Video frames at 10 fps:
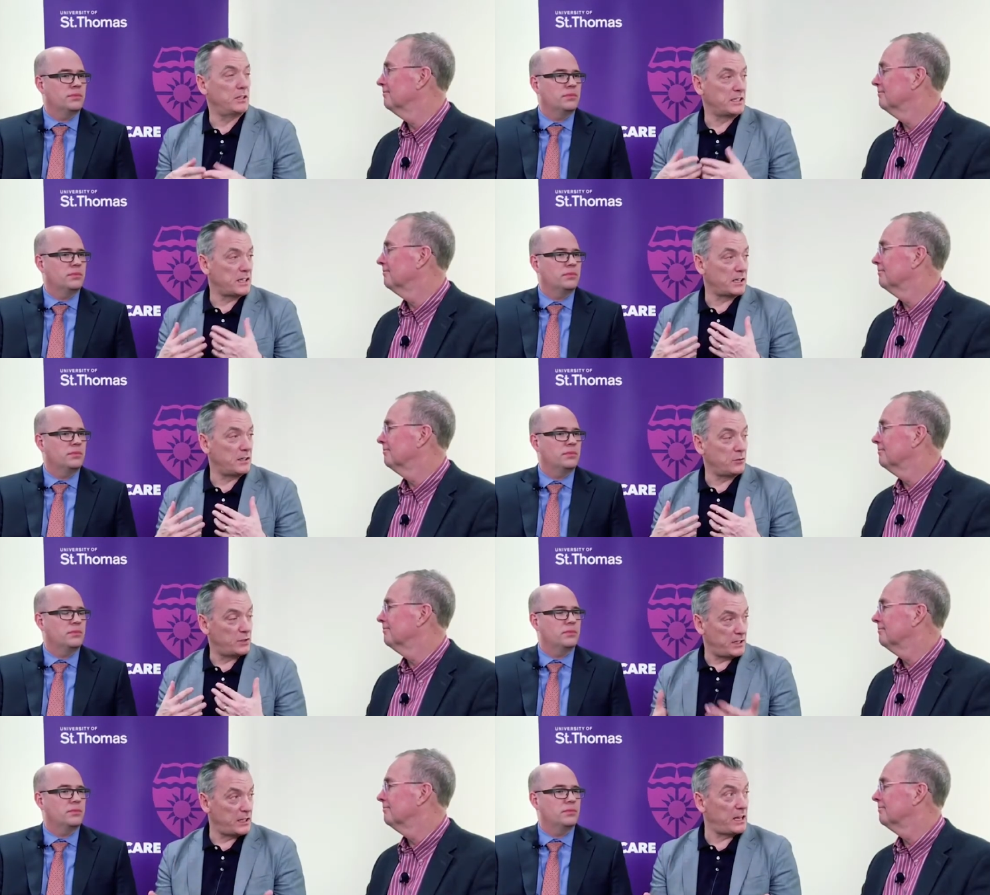Speaker 1: an executive
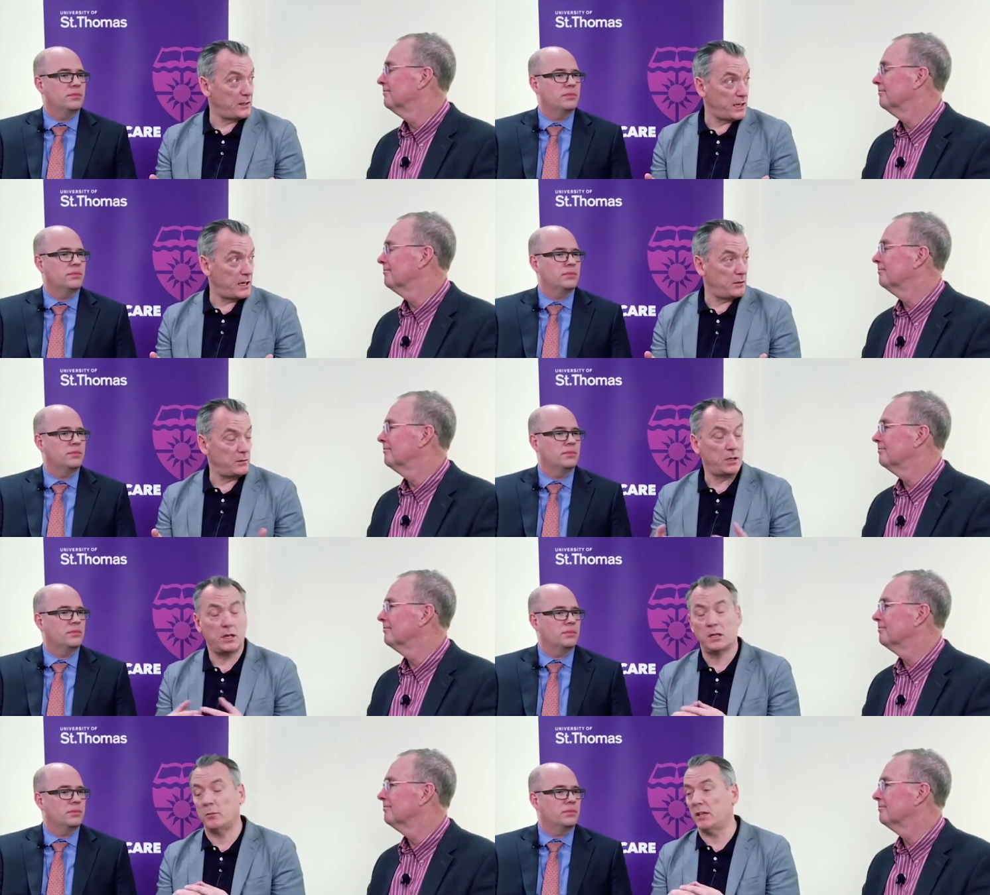within the healthcare
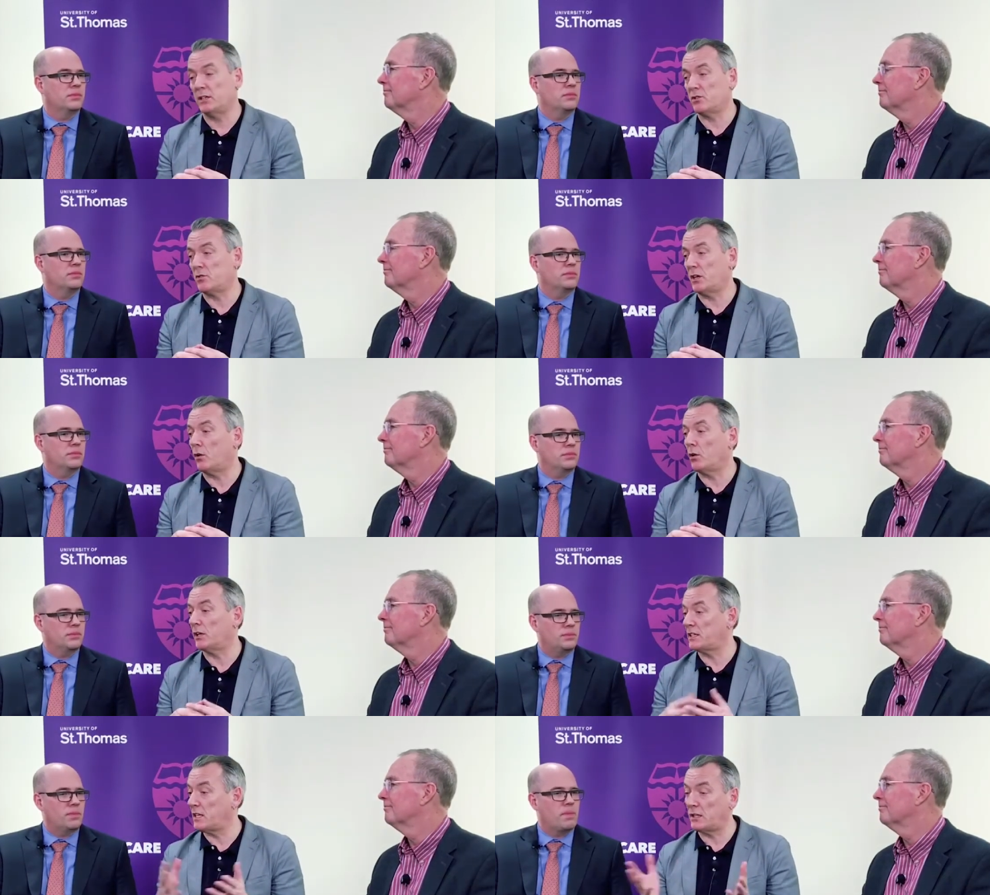um, industry or
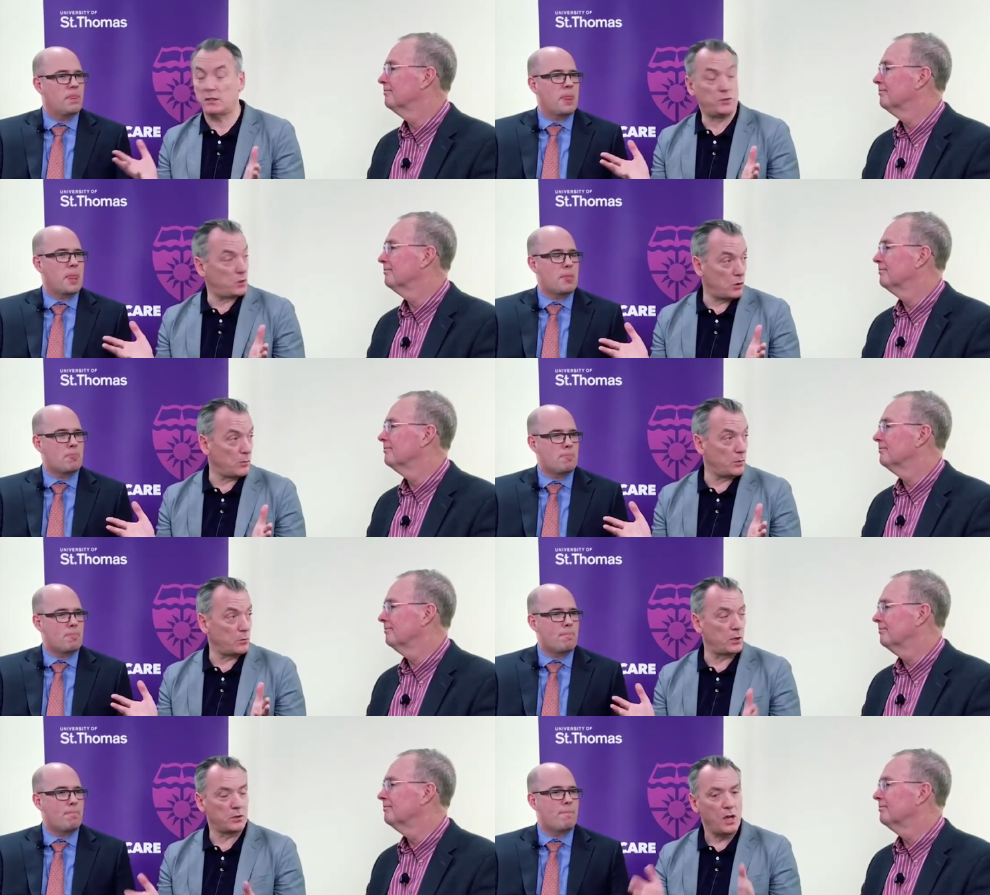an executive in the corporate
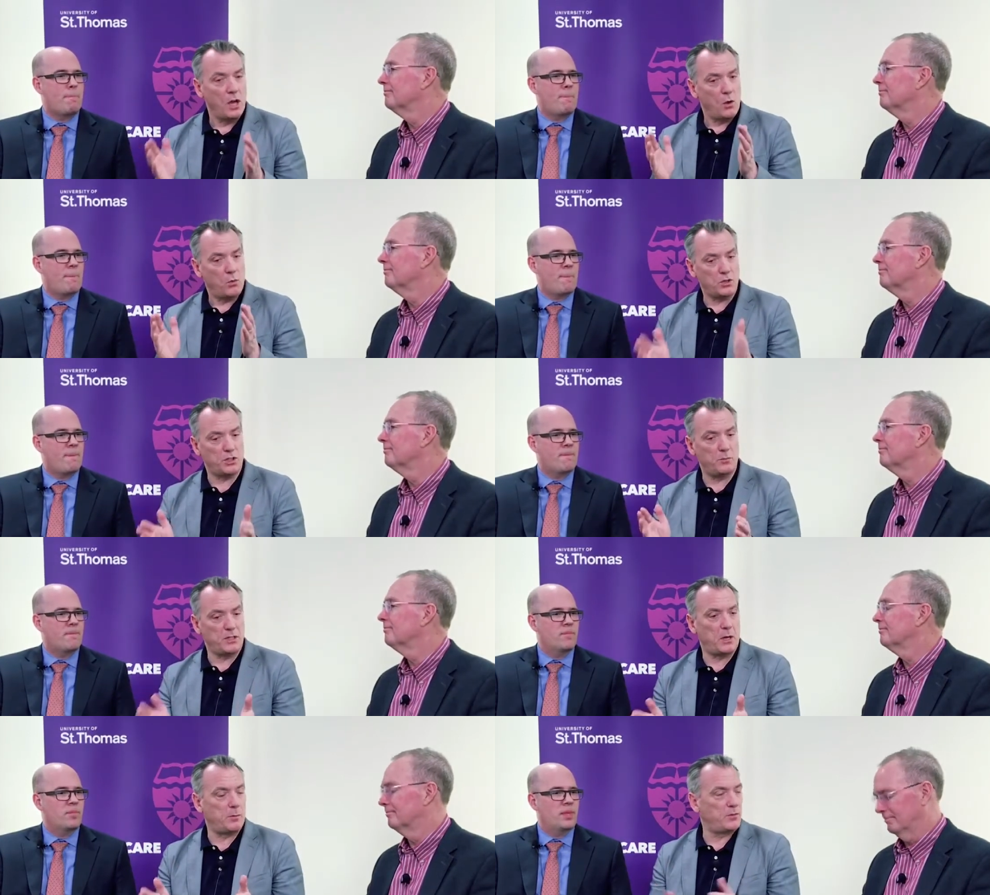world. What should
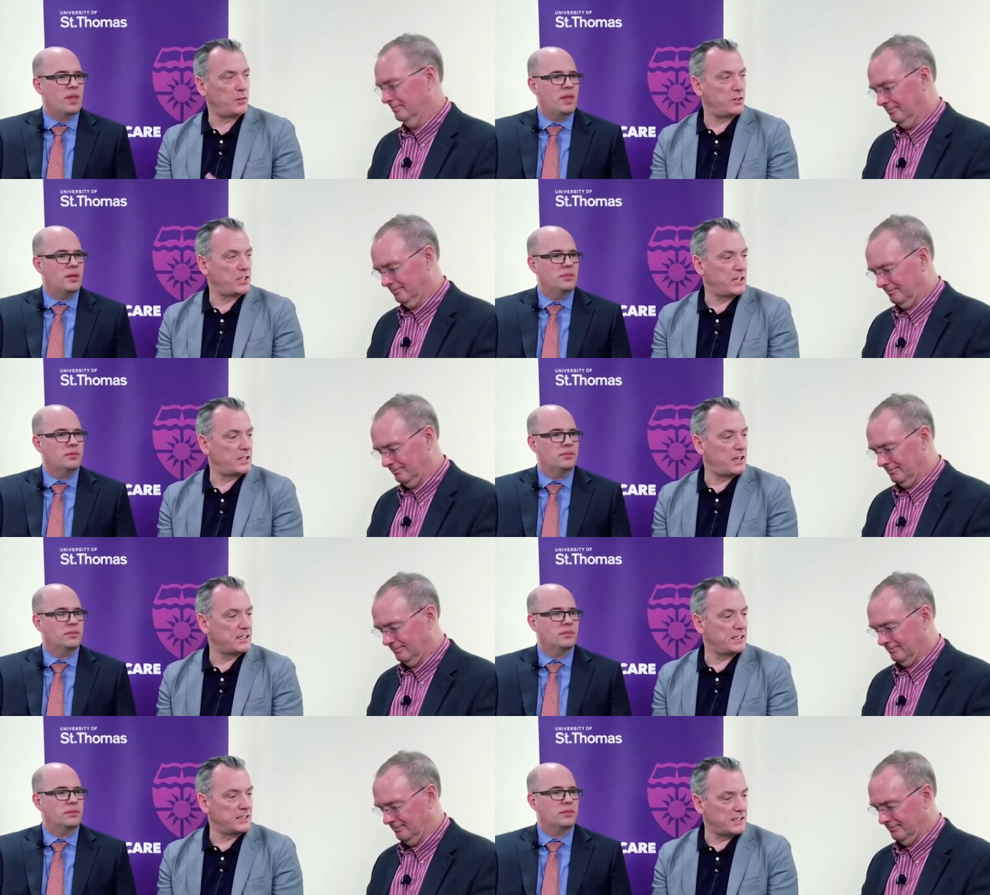be top of your agenda
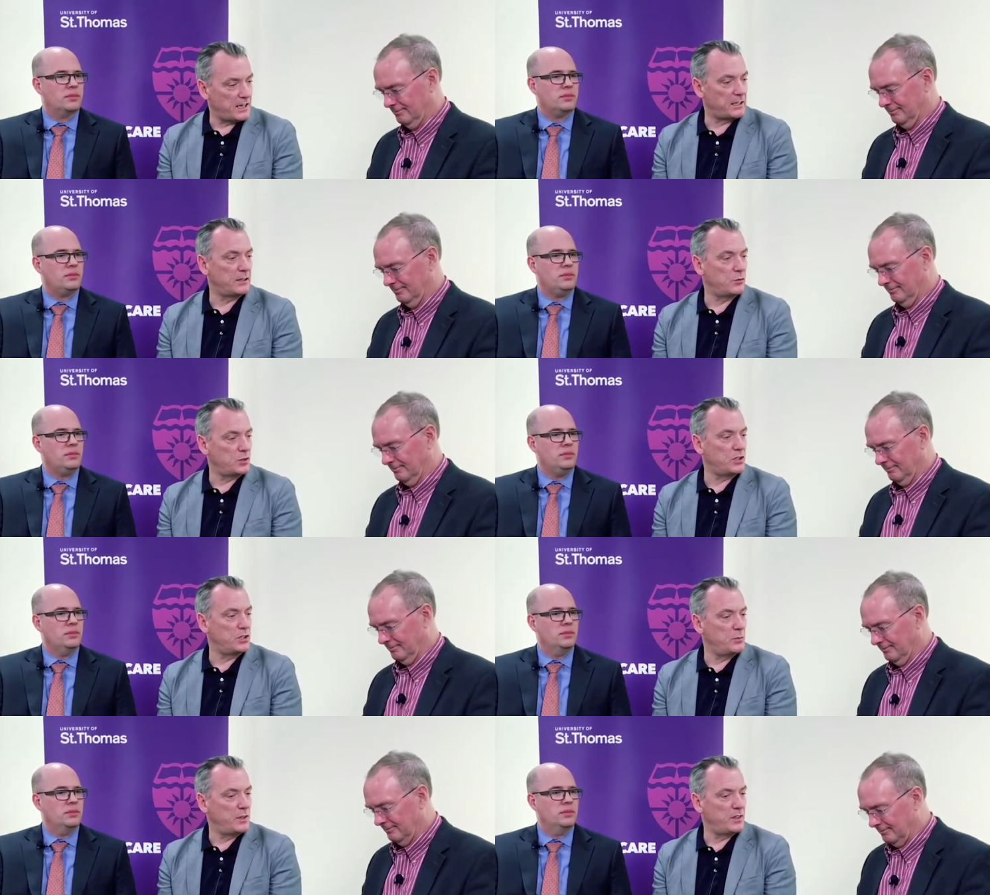as an executive? What
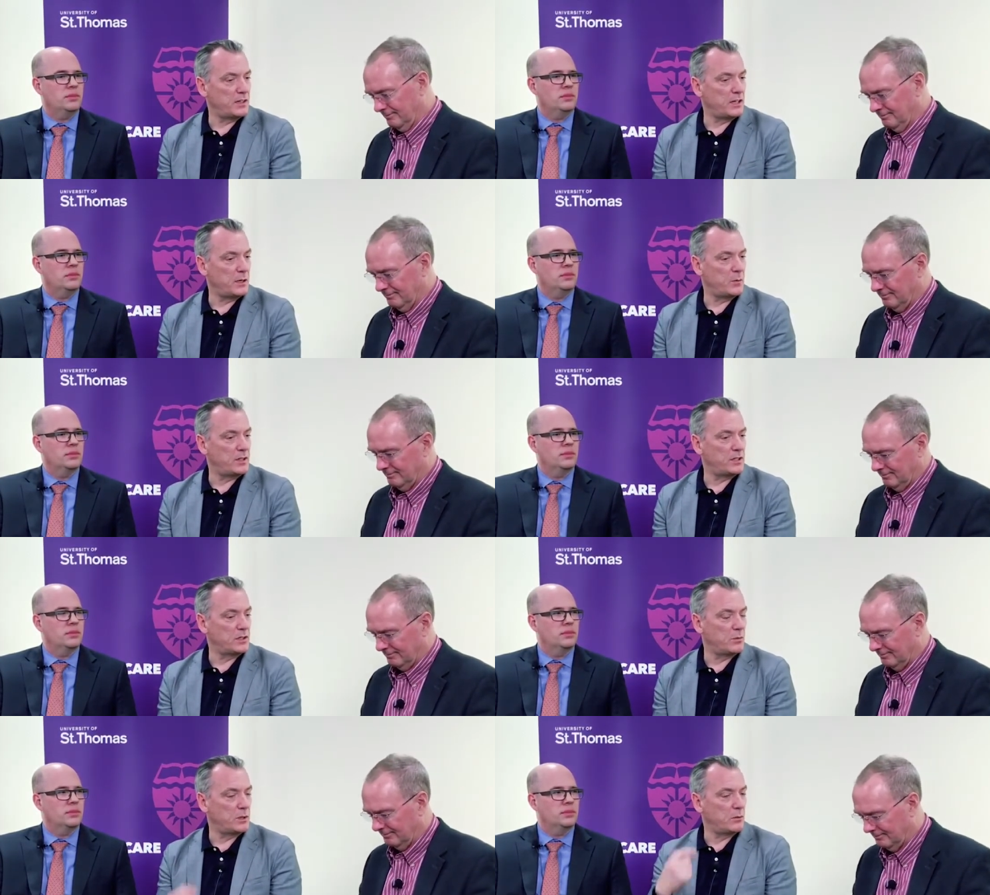should you be thinking about
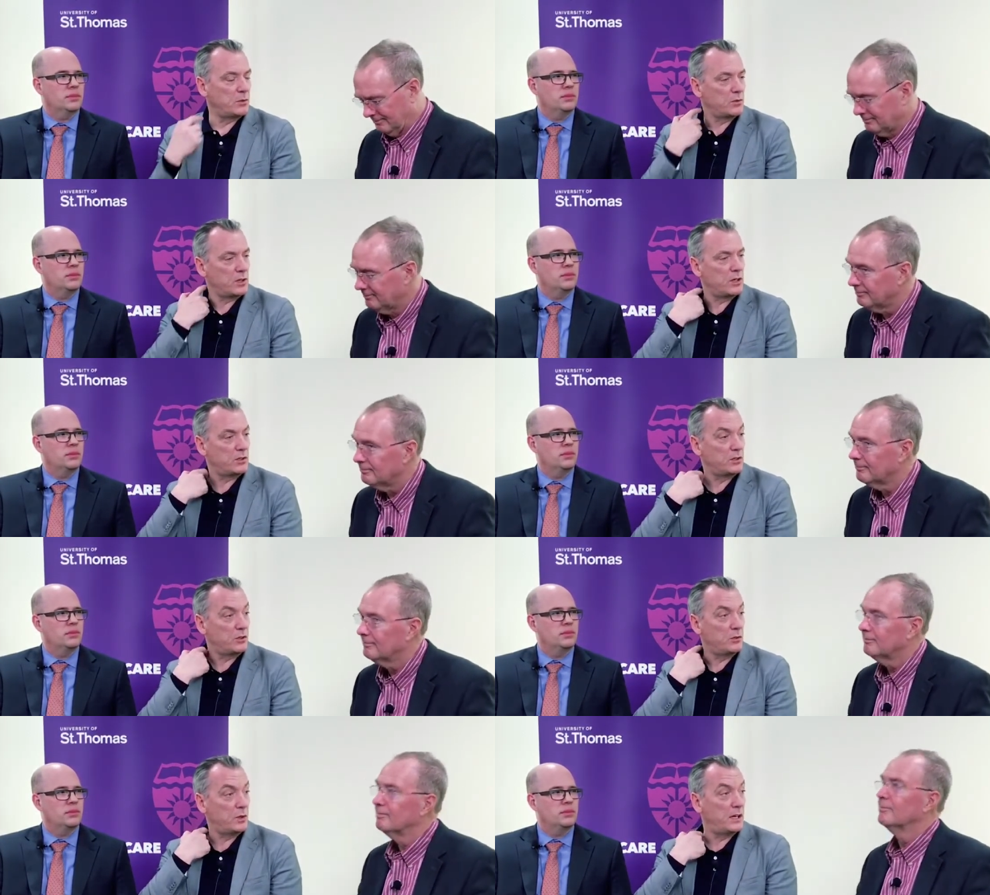this week with regard
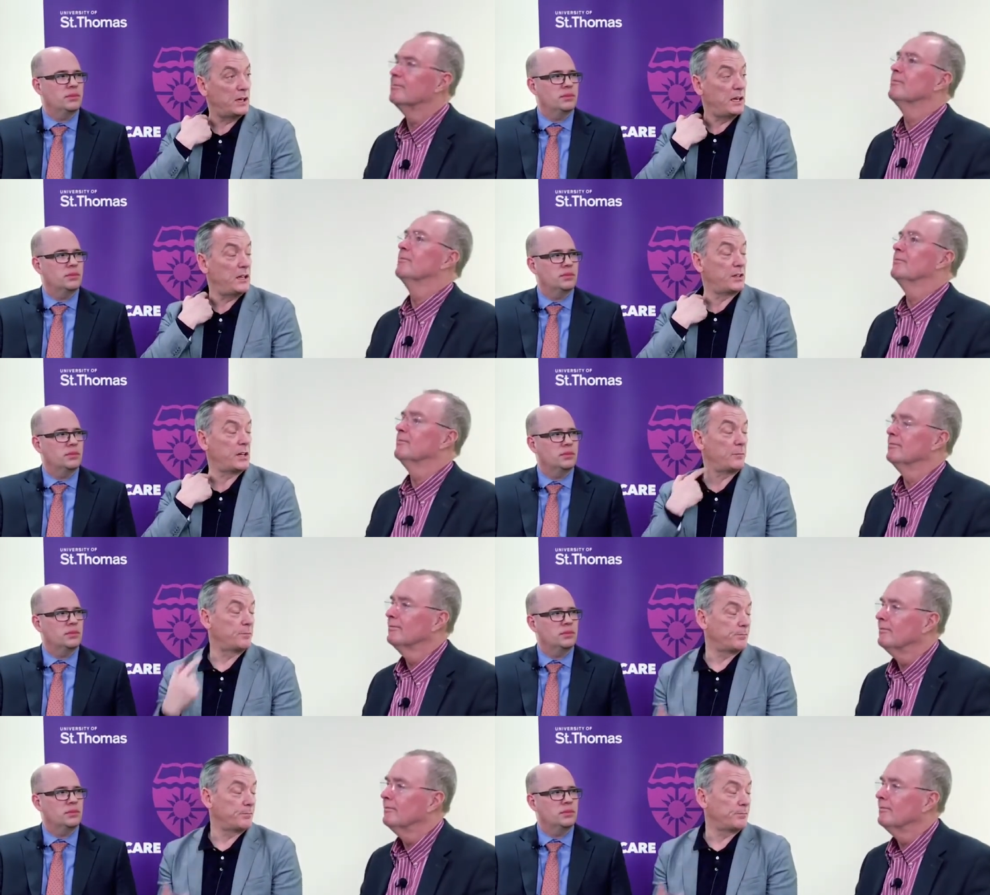to uh, healthcare?